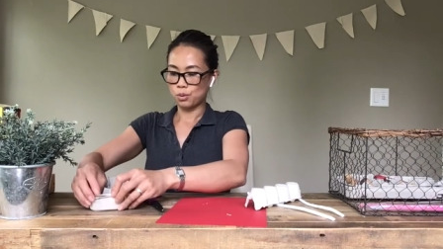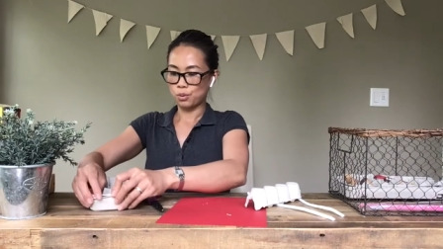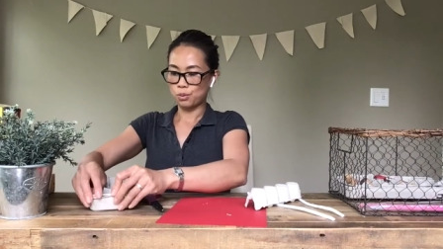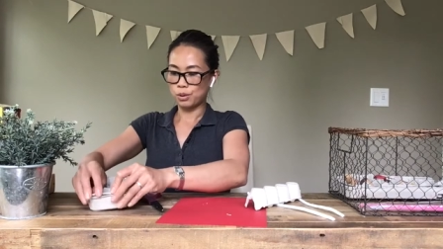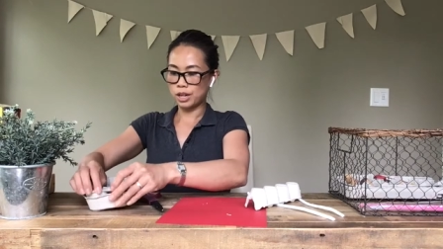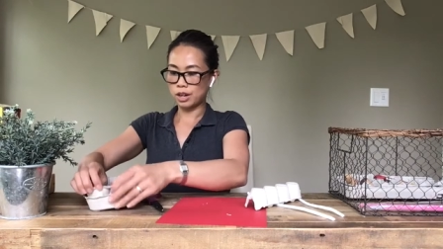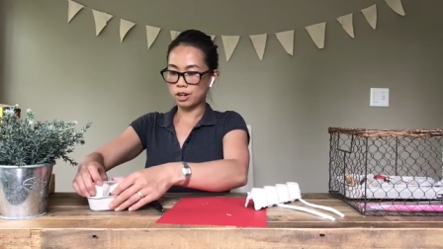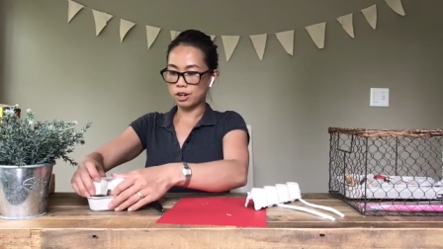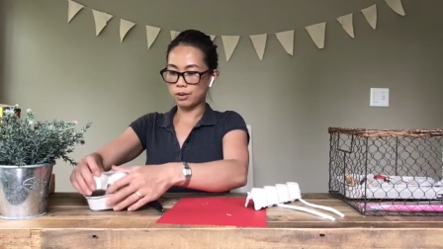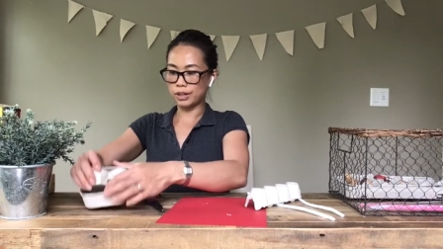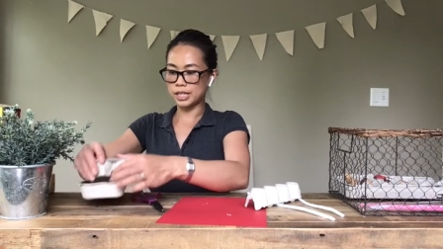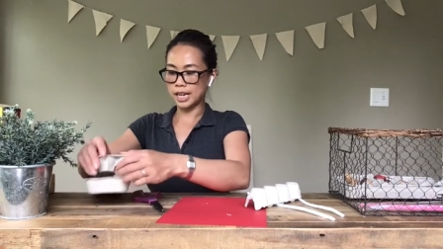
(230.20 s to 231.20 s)
We are
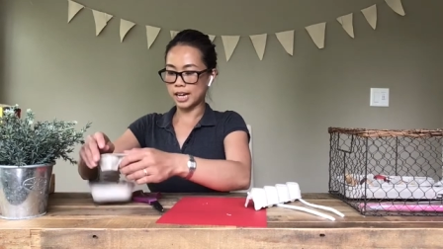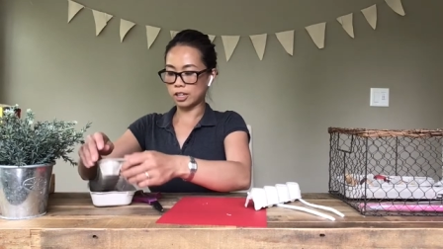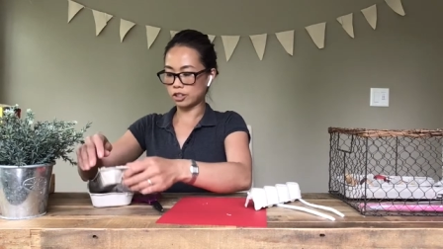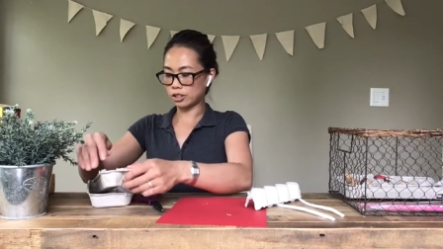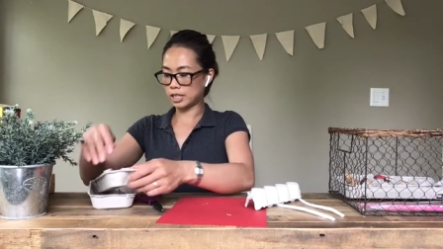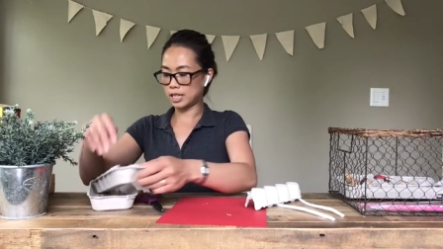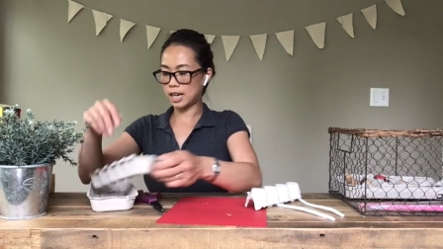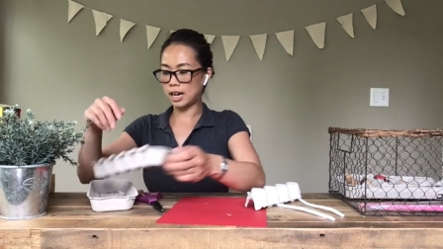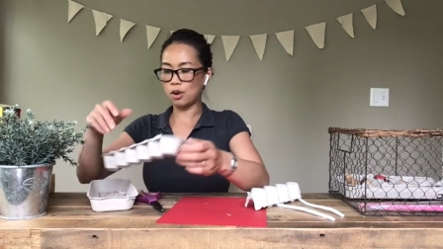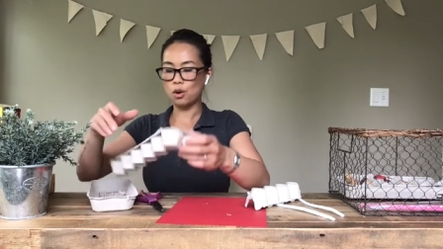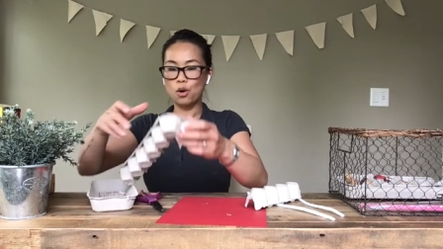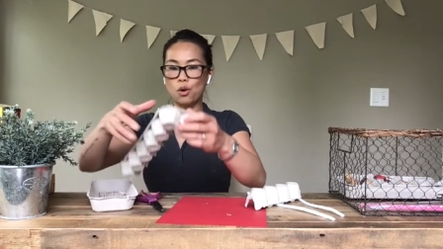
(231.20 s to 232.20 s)
going to actually cut
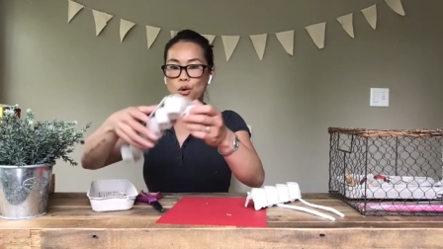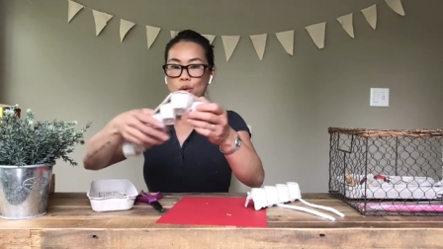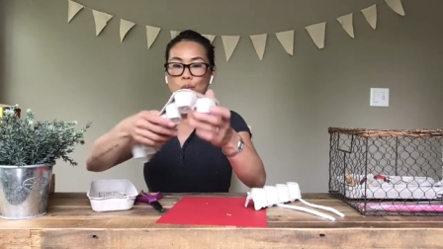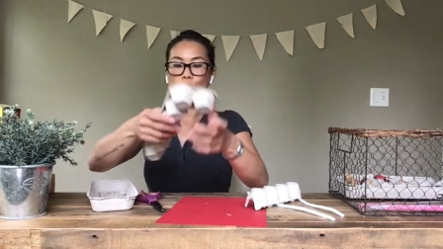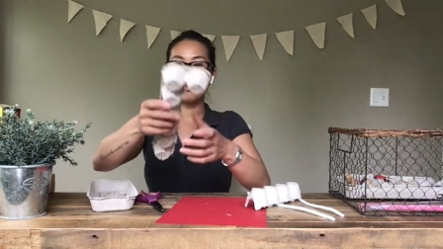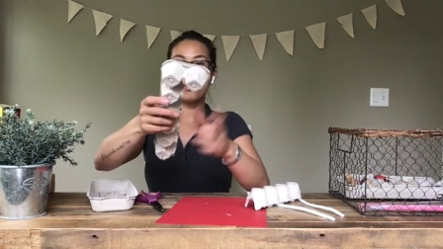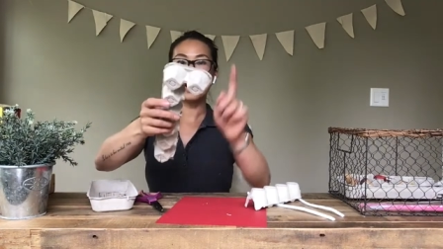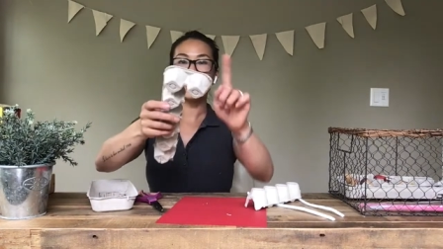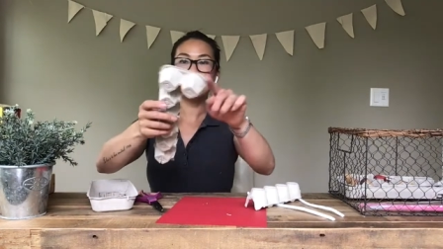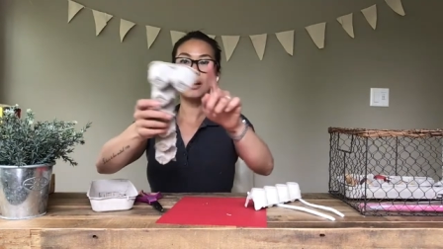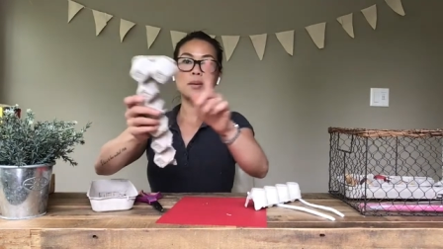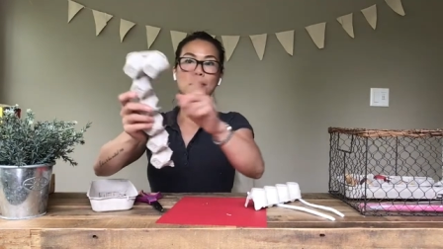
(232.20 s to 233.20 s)

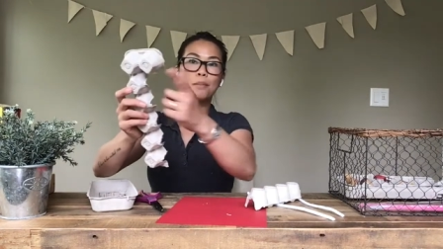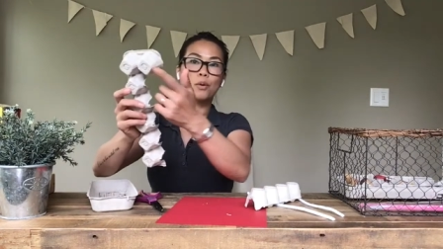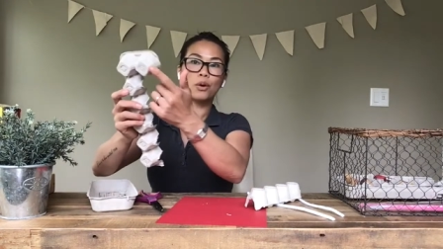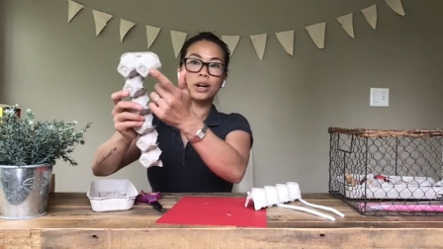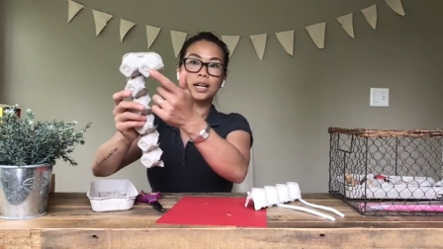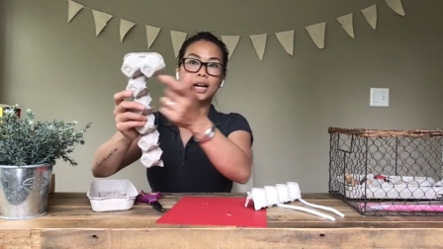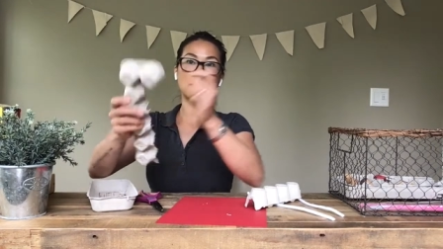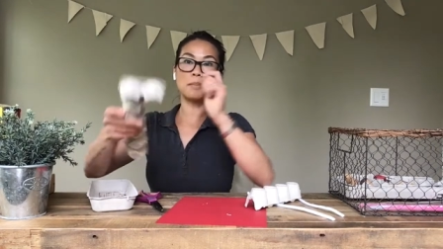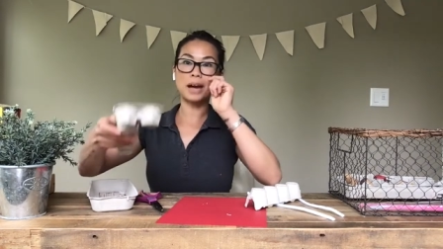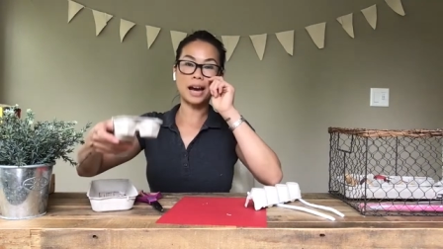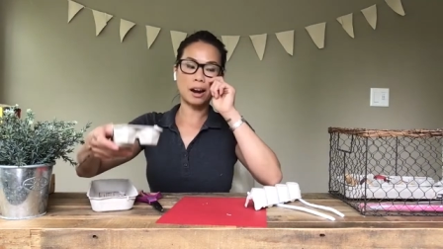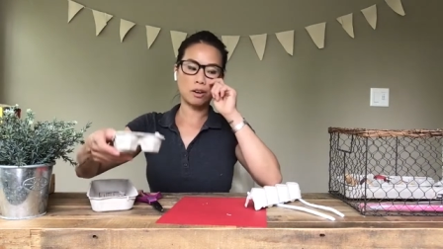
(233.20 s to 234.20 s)
1 more cup
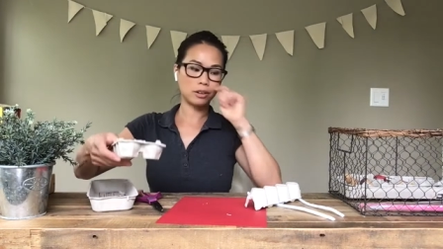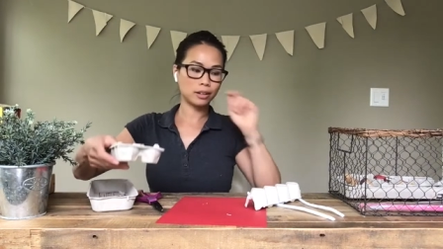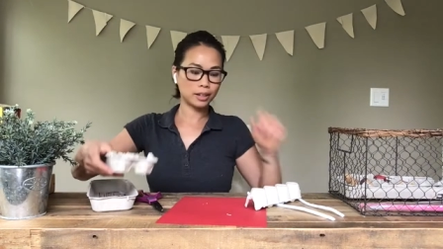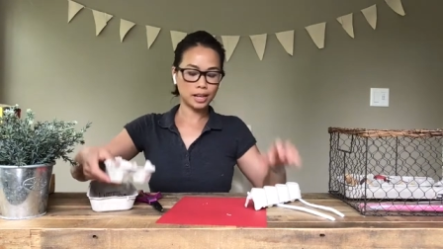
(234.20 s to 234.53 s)
out,